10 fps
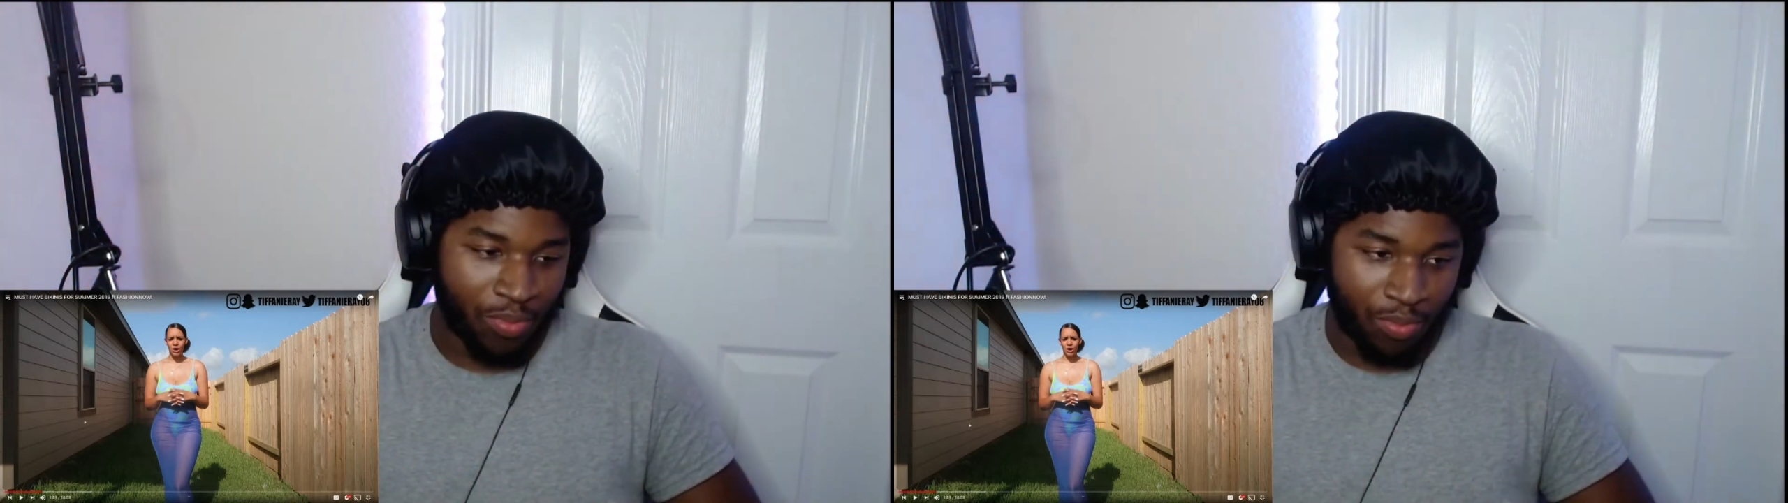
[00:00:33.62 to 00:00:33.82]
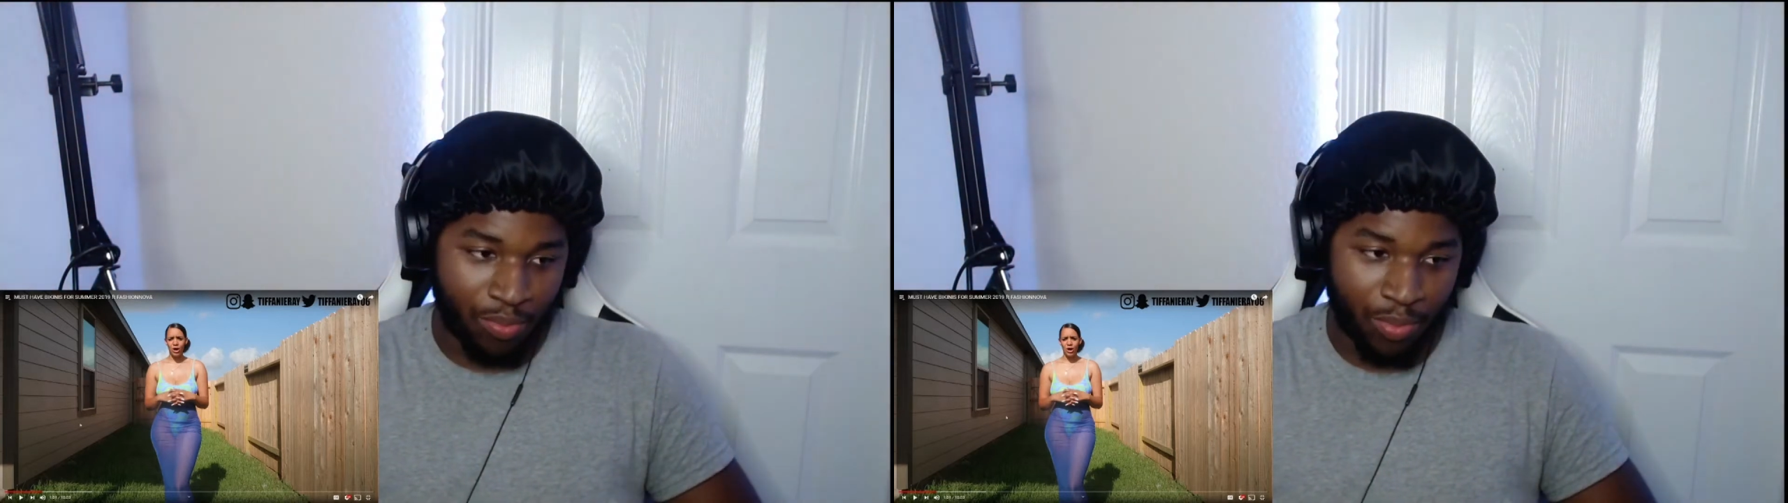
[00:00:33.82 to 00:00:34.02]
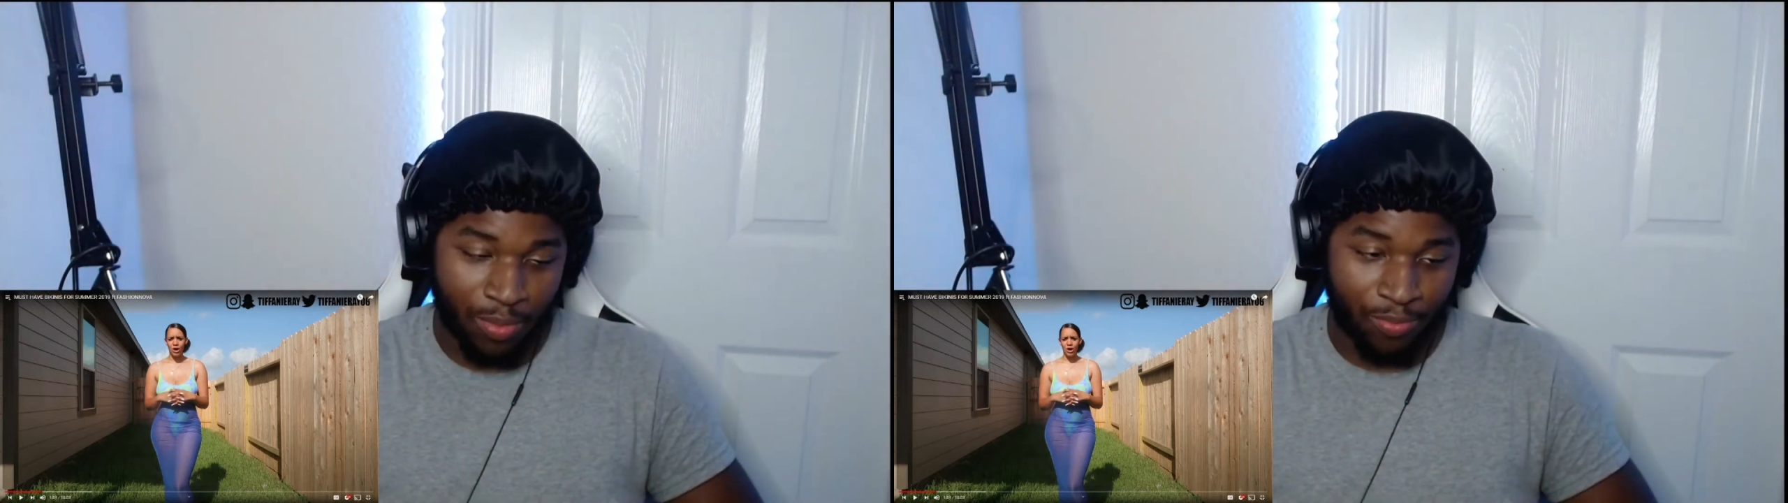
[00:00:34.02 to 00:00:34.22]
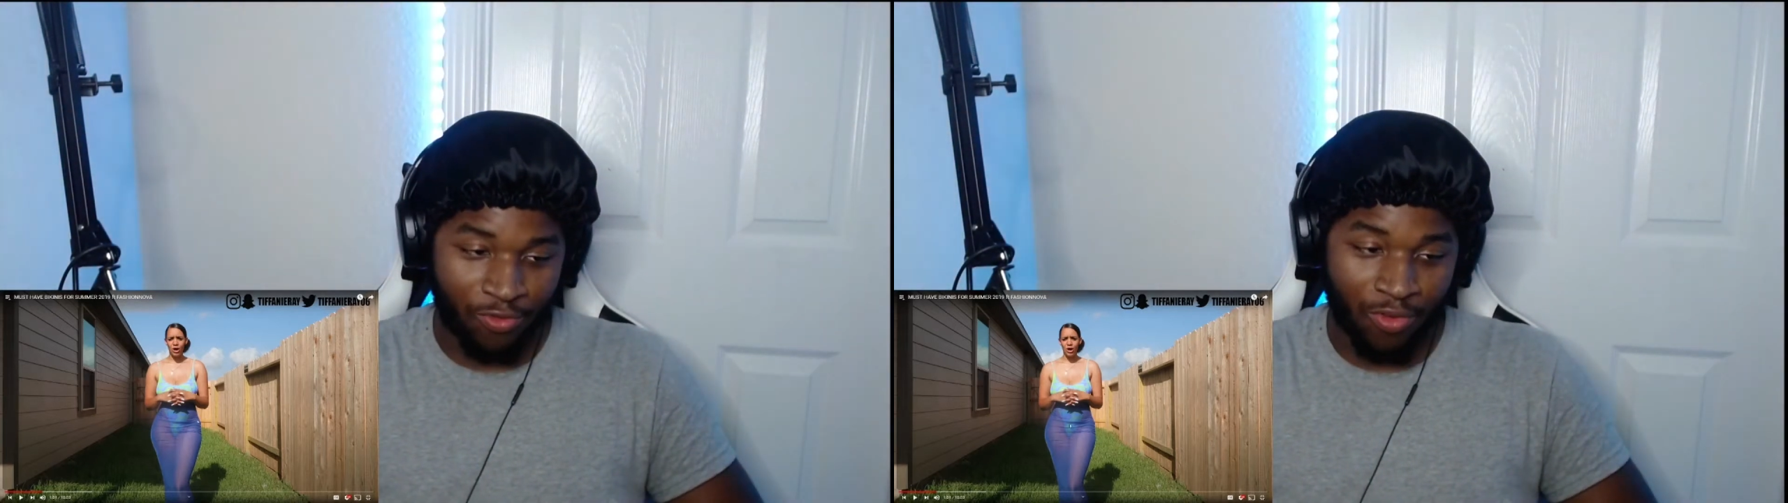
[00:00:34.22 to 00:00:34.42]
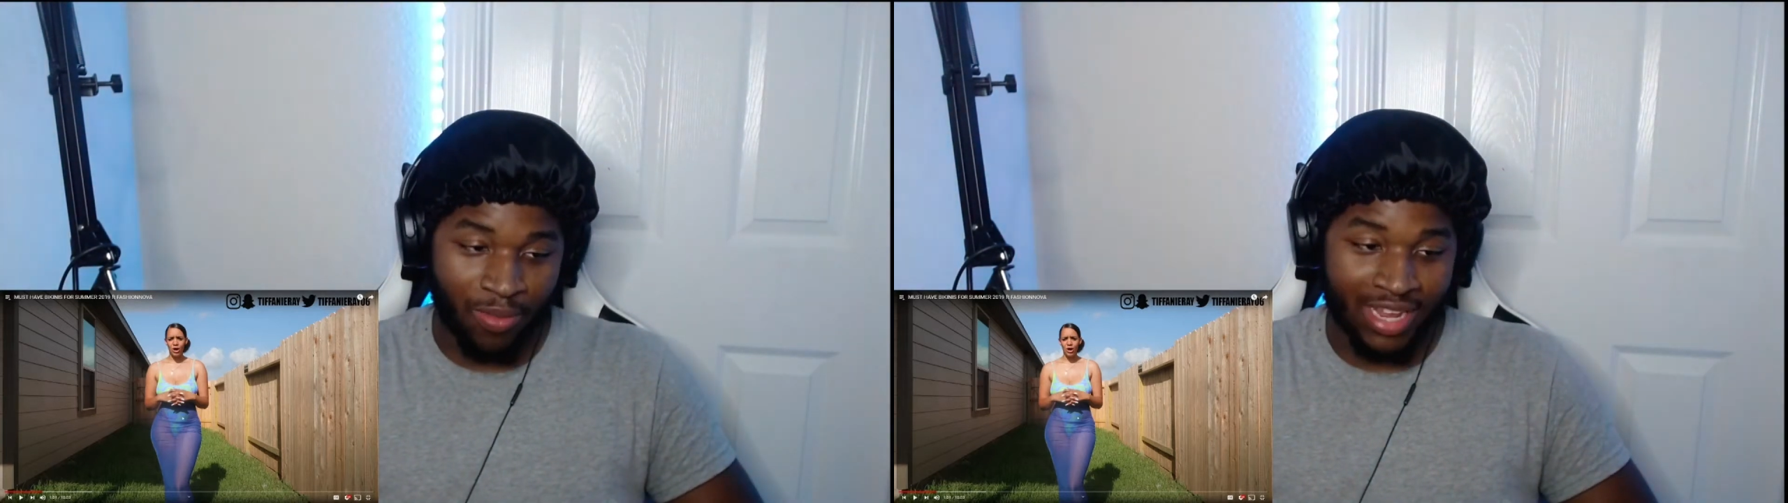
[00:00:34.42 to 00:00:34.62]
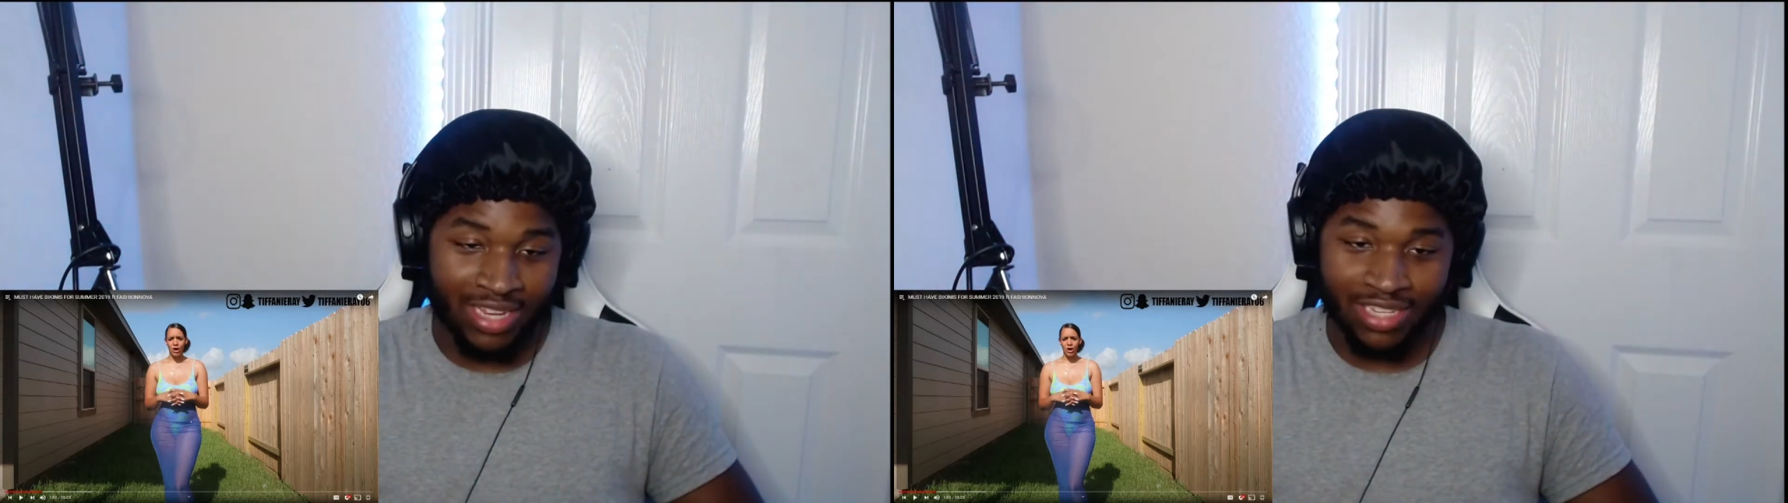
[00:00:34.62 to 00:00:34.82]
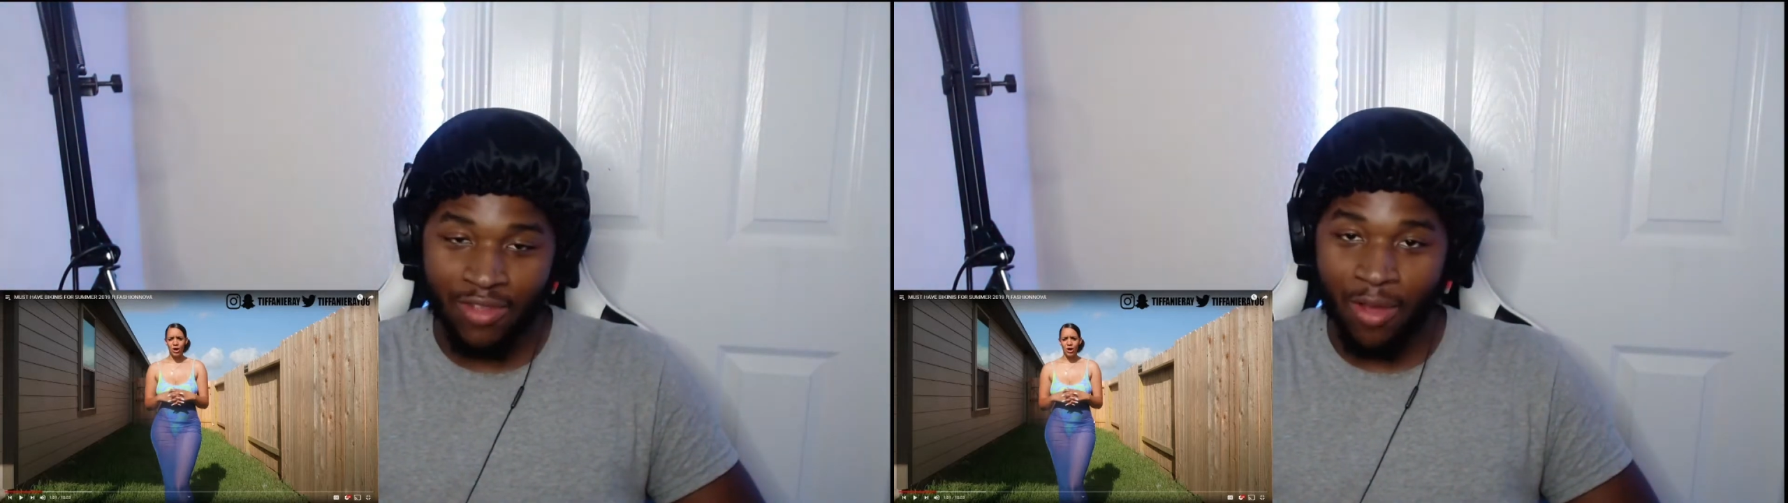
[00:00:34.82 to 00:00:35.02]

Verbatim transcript: But before we get to the video,